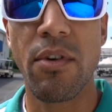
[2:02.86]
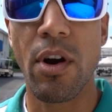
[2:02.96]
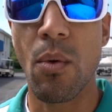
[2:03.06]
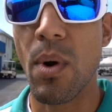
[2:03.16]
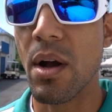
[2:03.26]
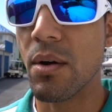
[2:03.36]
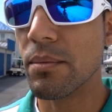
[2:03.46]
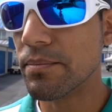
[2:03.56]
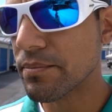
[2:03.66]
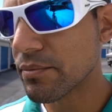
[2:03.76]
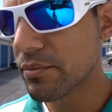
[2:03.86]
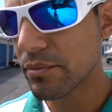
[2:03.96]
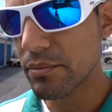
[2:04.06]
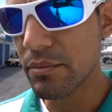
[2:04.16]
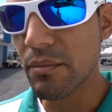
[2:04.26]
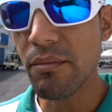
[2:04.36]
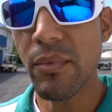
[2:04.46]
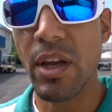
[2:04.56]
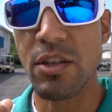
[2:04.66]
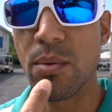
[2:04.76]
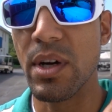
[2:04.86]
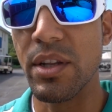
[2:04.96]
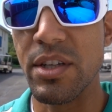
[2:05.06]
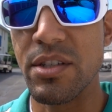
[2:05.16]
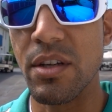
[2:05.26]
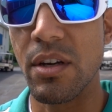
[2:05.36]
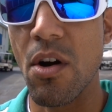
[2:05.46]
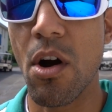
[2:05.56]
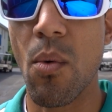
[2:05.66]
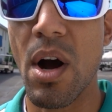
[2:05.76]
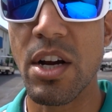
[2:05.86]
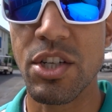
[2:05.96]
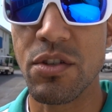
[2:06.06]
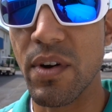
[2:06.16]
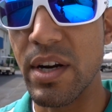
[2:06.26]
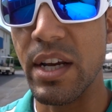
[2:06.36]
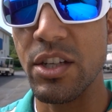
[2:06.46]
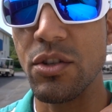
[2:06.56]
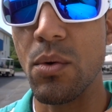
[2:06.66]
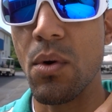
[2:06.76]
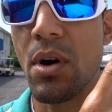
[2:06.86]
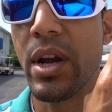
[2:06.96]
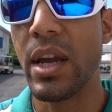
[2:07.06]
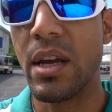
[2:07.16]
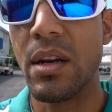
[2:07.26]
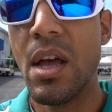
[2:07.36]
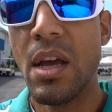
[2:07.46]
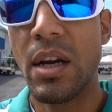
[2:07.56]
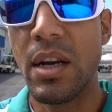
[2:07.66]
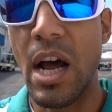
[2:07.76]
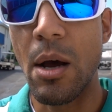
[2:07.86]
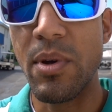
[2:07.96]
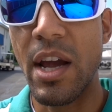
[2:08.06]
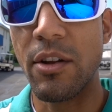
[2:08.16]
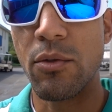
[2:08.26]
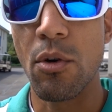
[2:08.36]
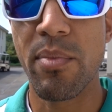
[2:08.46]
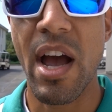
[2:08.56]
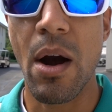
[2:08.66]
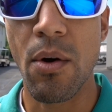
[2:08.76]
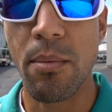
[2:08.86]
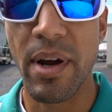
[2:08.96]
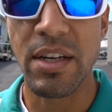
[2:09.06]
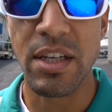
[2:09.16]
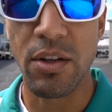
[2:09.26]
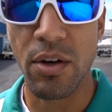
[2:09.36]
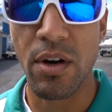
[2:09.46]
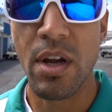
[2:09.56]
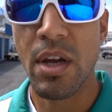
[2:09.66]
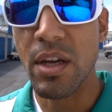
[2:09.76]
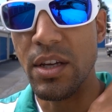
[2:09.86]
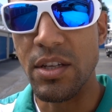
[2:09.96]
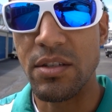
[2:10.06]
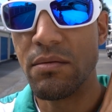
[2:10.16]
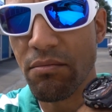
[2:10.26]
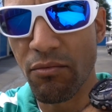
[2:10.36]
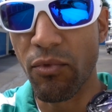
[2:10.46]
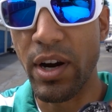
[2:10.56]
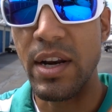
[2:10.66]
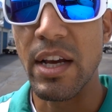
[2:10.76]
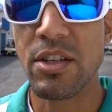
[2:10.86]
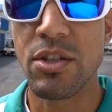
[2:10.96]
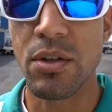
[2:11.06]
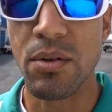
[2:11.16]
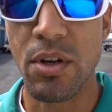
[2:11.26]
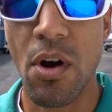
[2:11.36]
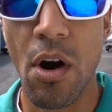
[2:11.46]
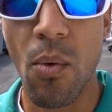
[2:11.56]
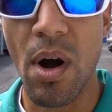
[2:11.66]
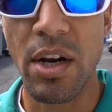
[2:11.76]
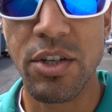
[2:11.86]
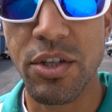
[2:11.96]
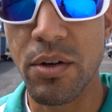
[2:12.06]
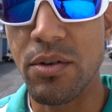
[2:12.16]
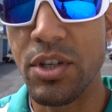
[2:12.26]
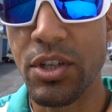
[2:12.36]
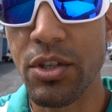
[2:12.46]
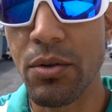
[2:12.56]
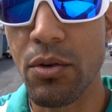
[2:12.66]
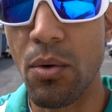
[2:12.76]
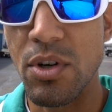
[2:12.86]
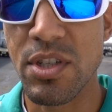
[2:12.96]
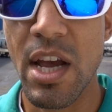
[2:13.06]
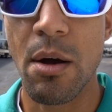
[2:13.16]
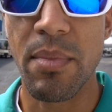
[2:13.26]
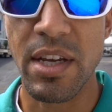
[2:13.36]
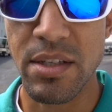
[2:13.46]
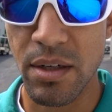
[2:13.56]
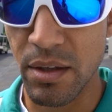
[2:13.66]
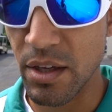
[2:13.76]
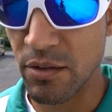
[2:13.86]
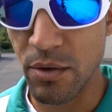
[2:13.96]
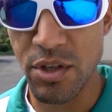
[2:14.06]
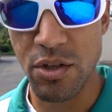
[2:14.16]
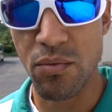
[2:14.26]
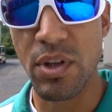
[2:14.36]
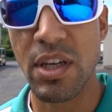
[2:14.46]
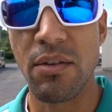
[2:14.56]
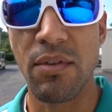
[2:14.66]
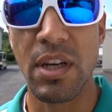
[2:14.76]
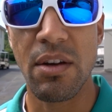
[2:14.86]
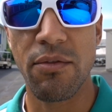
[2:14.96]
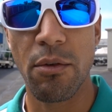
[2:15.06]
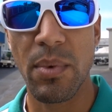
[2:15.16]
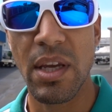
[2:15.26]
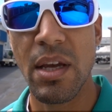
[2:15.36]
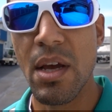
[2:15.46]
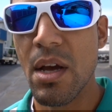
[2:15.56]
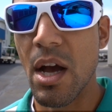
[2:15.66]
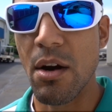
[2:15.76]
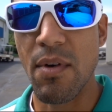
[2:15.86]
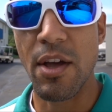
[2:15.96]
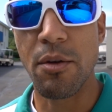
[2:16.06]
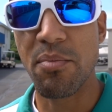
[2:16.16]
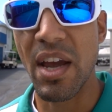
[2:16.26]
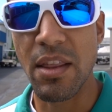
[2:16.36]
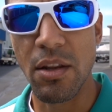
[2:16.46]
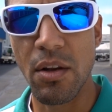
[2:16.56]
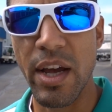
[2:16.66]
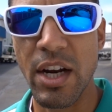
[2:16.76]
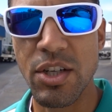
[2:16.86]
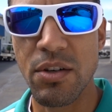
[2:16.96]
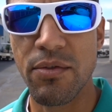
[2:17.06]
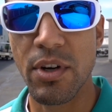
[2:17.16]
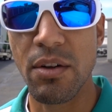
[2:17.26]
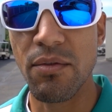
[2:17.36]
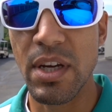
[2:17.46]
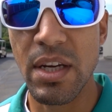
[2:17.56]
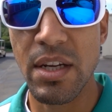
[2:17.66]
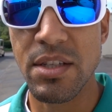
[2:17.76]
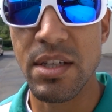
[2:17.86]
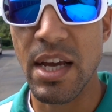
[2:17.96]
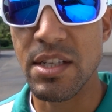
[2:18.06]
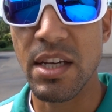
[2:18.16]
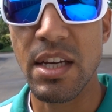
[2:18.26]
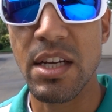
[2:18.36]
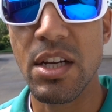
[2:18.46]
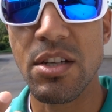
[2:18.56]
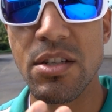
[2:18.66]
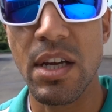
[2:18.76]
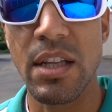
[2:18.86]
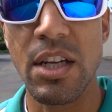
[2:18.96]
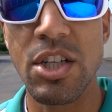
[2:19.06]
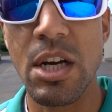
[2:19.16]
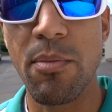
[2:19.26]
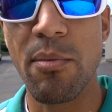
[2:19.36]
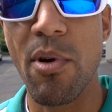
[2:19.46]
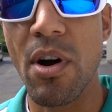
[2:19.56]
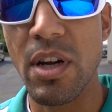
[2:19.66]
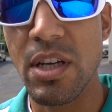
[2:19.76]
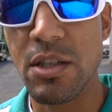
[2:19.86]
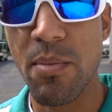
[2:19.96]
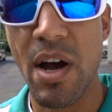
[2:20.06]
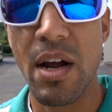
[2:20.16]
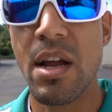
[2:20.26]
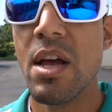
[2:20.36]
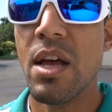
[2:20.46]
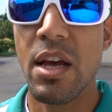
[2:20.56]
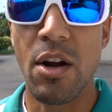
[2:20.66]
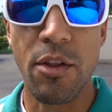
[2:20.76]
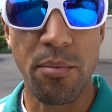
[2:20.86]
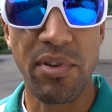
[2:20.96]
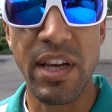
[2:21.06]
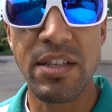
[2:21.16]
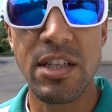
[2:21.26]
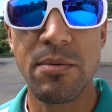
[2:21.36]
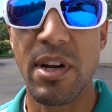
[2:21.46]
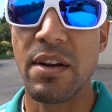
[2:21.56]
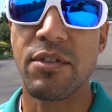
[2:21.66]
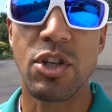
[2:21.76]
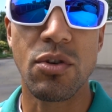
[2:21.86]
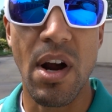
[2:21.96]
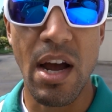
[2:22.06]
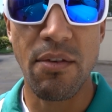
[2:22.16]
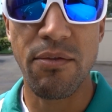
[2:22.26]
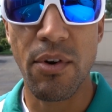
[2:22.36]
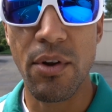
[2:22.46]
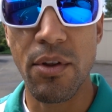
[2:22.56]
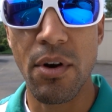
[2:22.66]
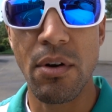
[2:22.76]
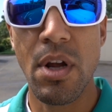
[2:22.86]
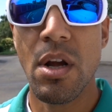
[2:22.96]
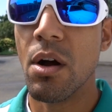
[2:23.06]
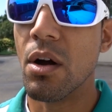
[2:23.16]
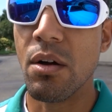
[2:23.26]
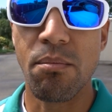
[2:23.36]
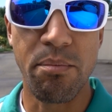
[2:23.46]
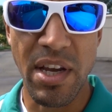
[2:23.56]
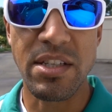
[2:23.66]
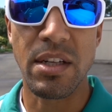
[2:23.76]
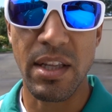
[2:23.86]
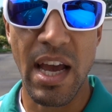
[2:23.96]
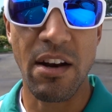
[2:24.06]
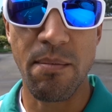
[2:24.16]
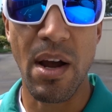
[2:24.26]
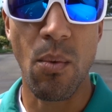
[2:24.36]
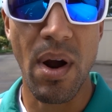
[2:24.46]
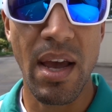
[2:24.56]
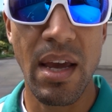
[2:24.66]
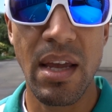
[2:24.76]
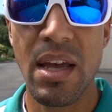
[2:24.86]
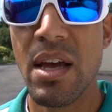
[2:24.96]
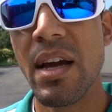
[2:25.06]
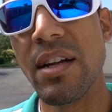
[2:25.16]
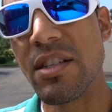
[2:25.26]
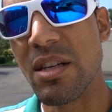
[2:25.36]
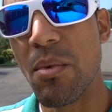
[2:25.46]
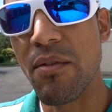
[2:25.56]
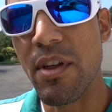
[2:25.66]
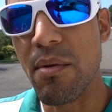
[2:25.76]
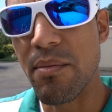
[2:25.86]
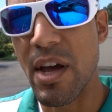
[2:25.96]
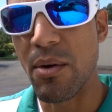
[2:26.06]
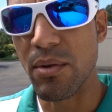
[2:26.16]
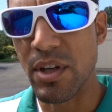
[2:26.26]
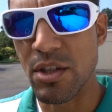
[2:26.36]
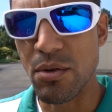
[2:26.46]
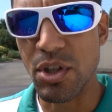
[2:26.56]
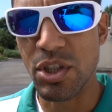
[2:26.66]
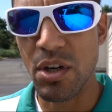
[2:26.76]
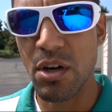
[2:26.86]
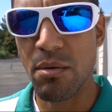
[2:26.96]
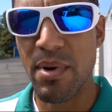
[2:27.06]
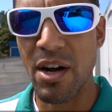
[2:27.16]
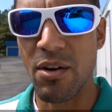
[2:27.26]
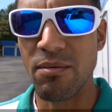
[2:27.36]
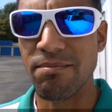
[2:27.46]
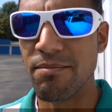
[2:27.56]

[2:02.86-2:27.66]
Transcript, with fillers: very well, as well as the car wash is right next door and Kanabi Outdoor Power, my dealer, is right next to the car wash. So it's just two doors down basically. So it's just really convenient for me. I'd rather pay a little extra for convenience. Yes, I can get a slightly cheaper parking spot at other places, but i would have to drive further basically out of my way and some of them I'm not really too sure about